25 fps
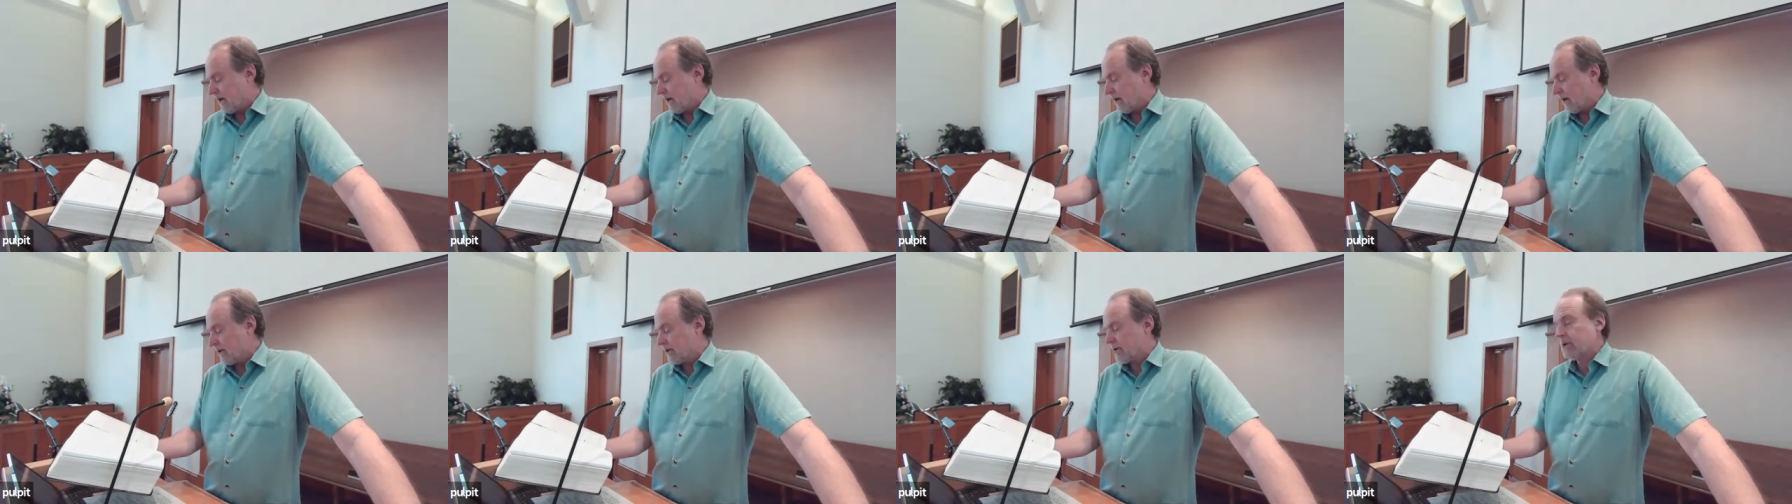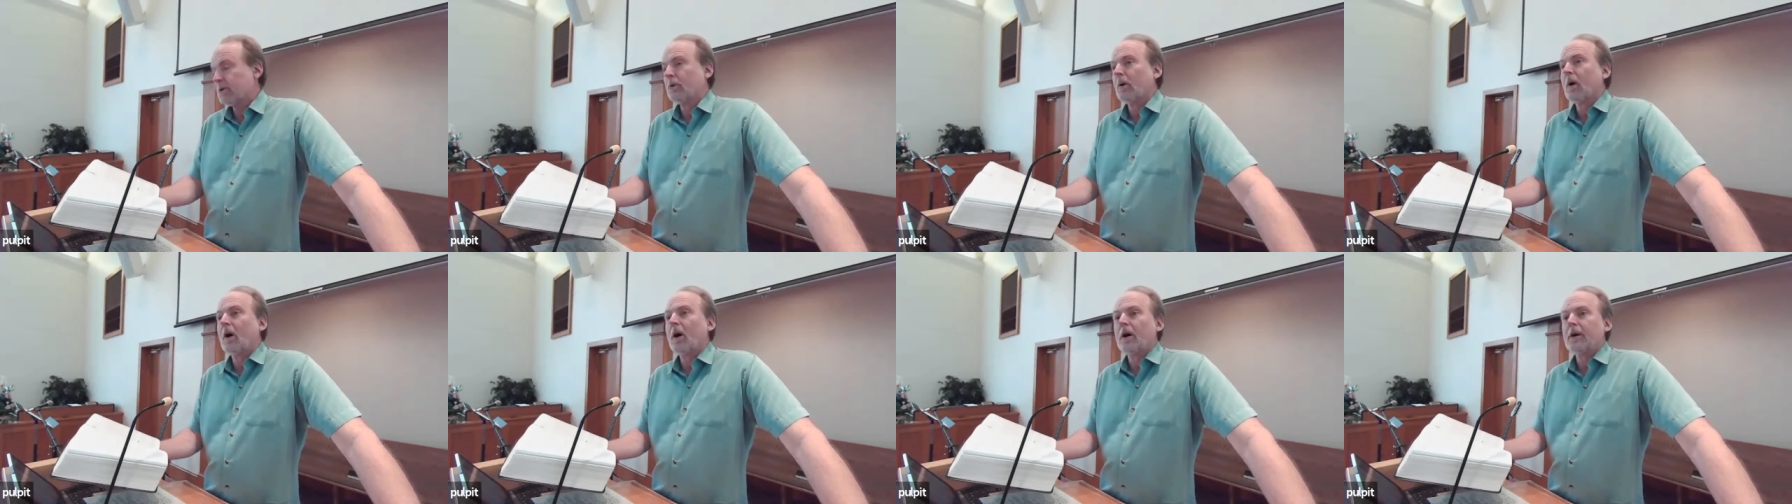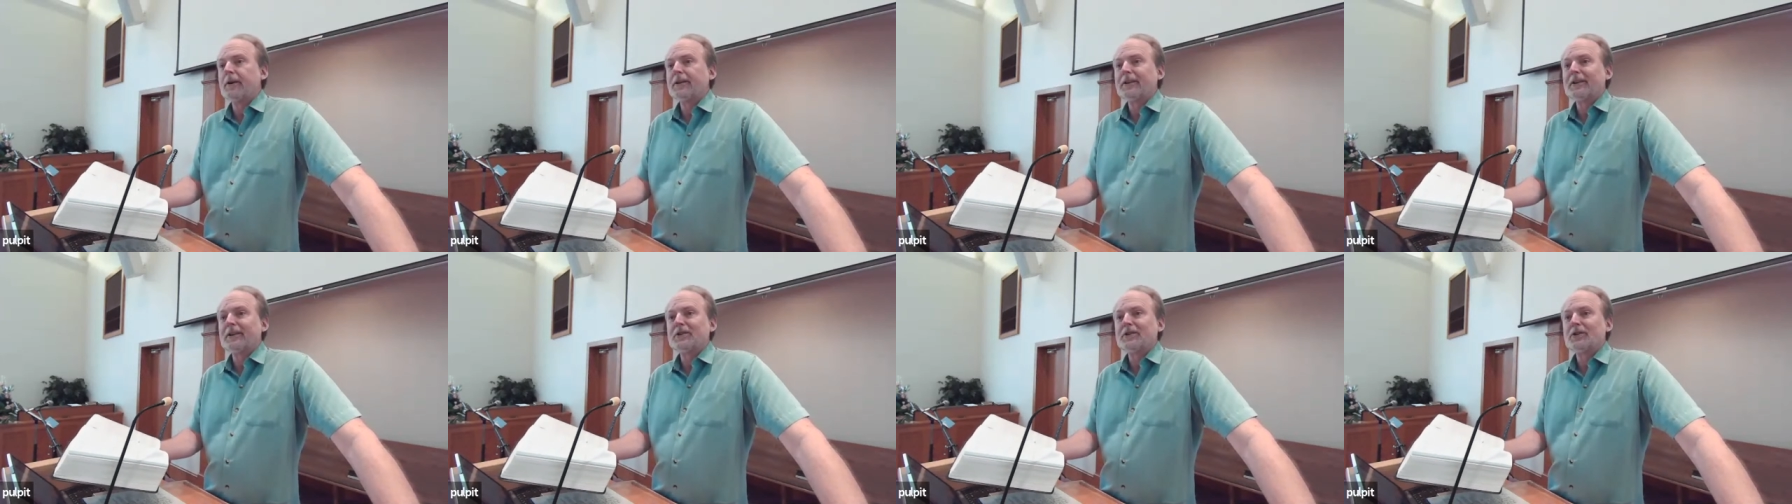in those
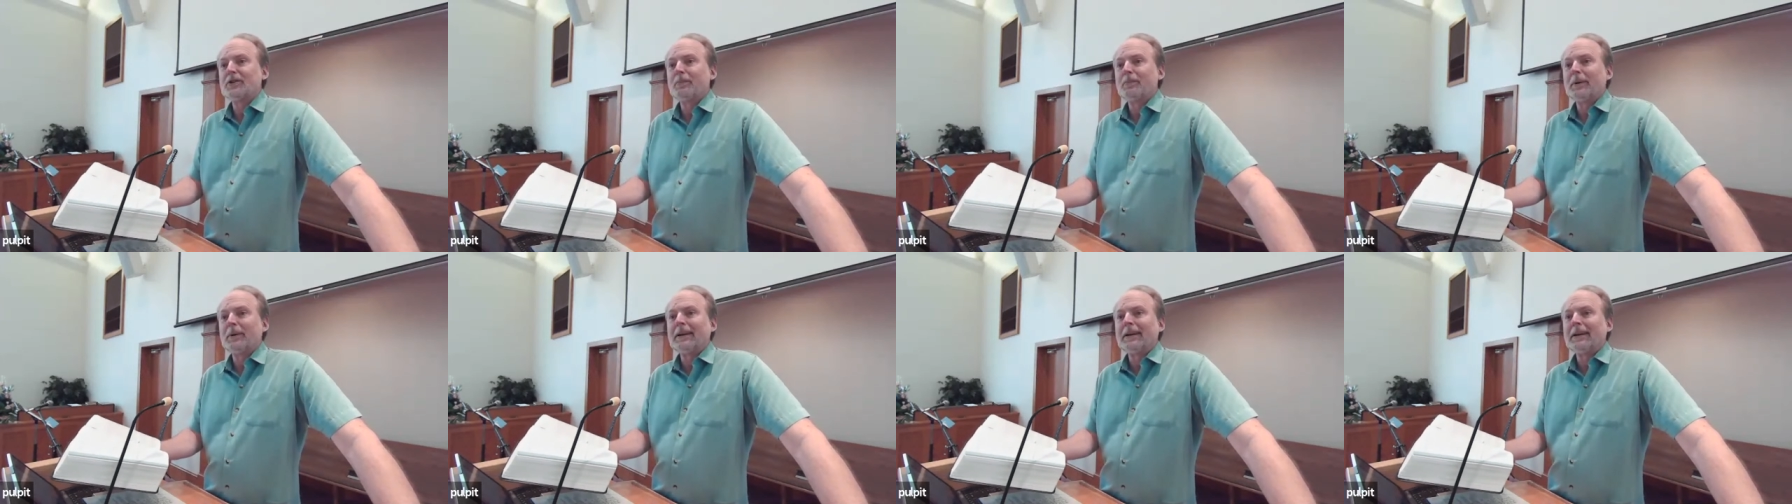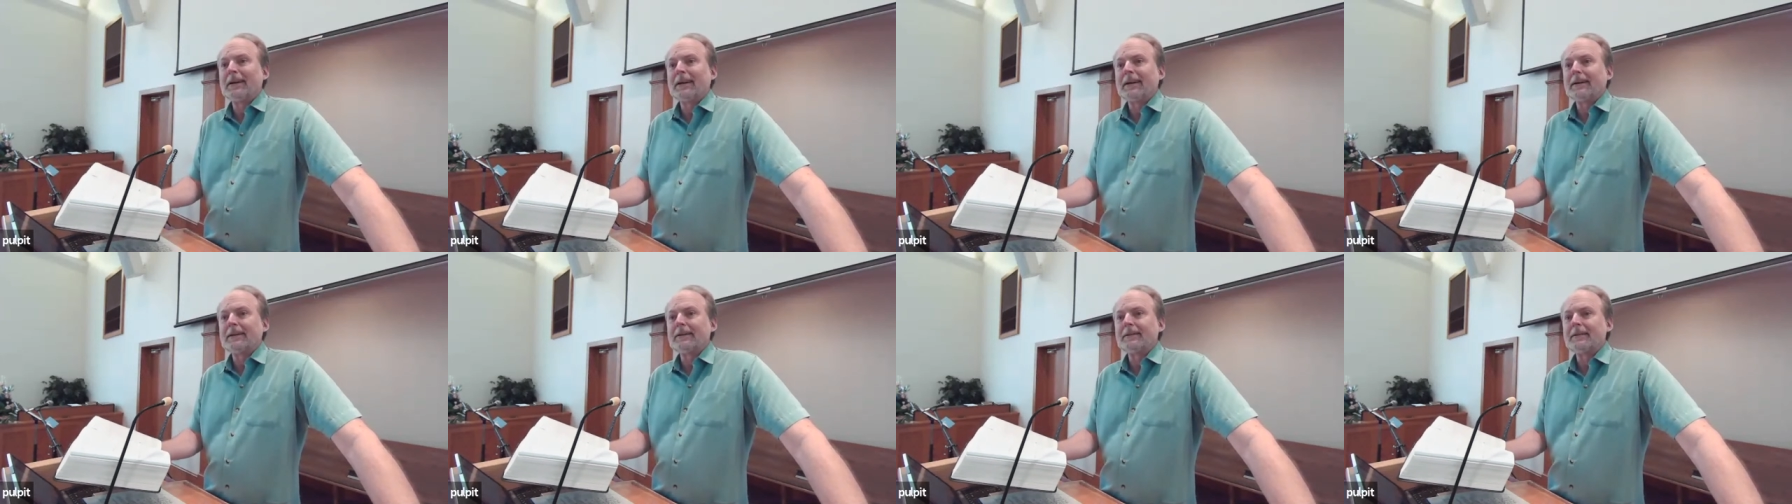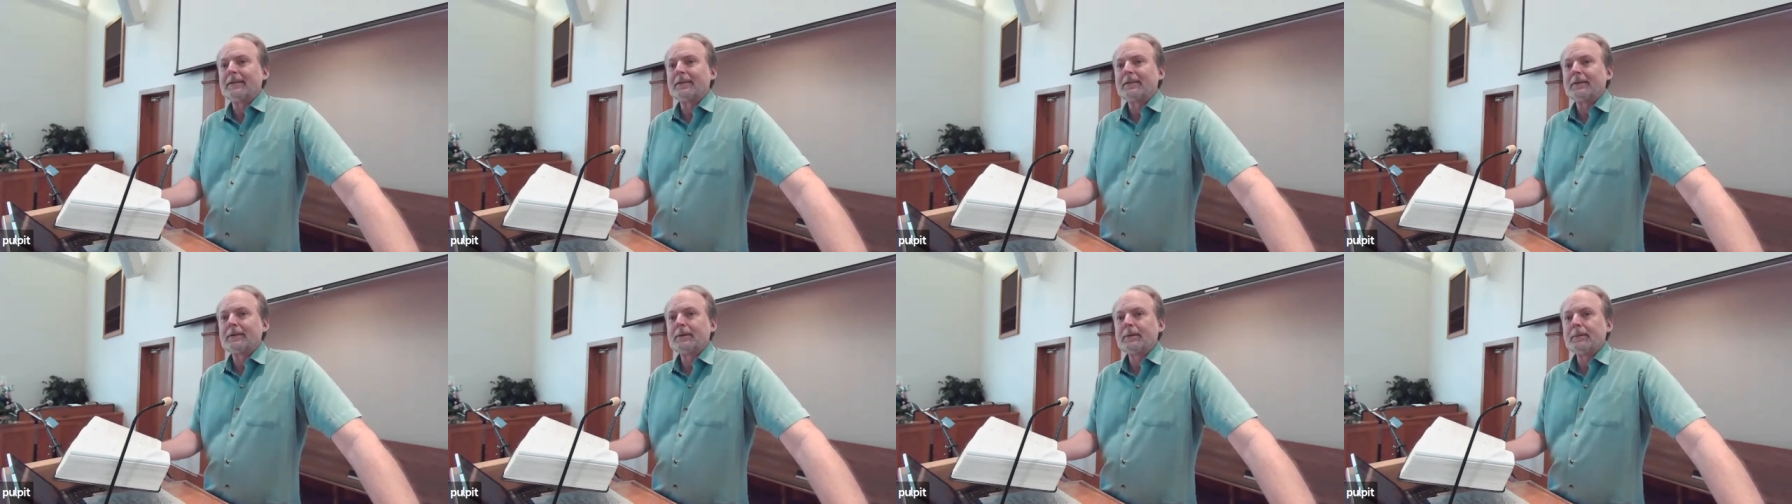who are
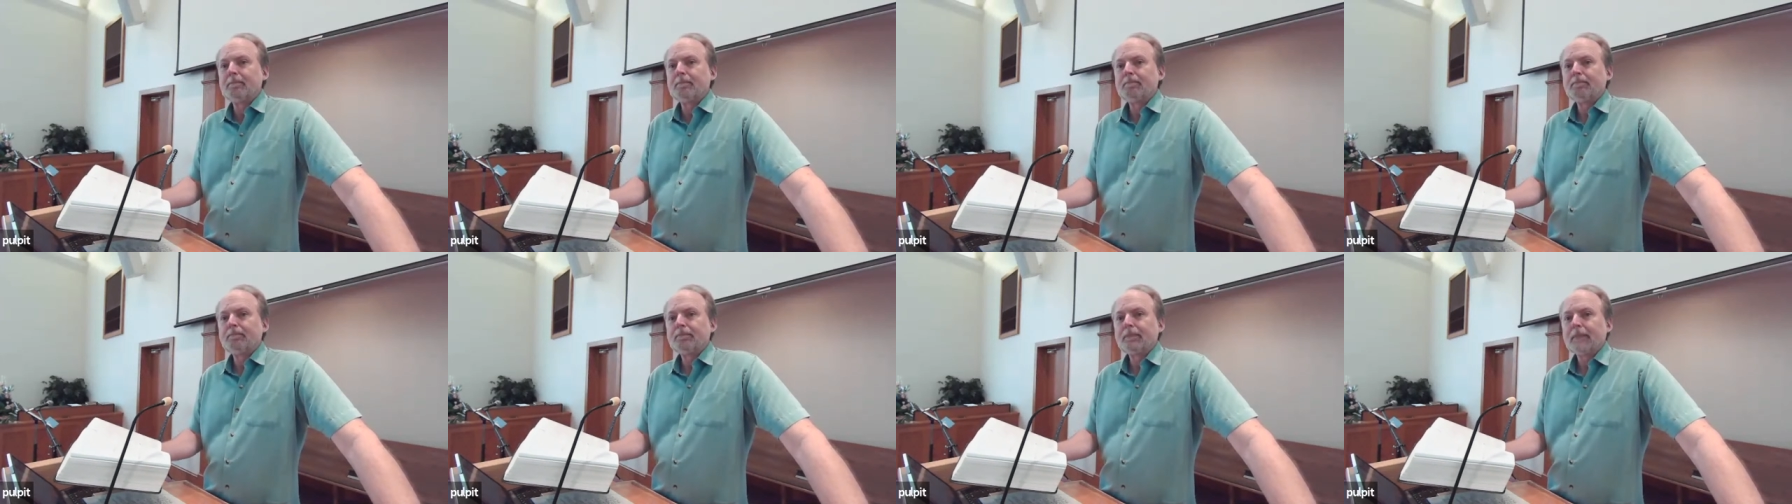disobedient.